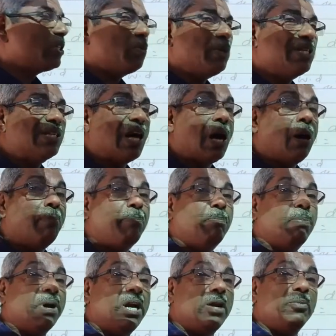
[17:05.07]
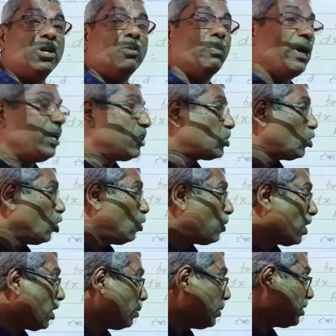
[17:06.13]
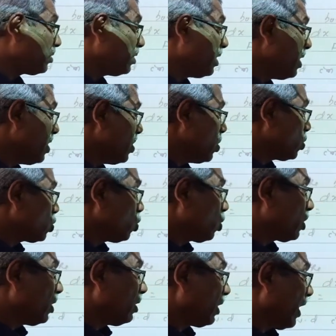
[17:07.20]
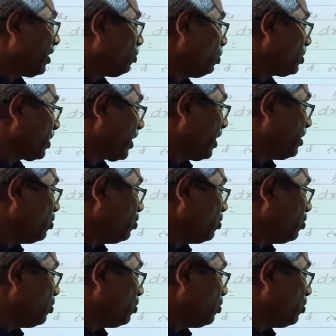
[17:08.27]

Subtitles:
means upper limit minus lower limit. So write once again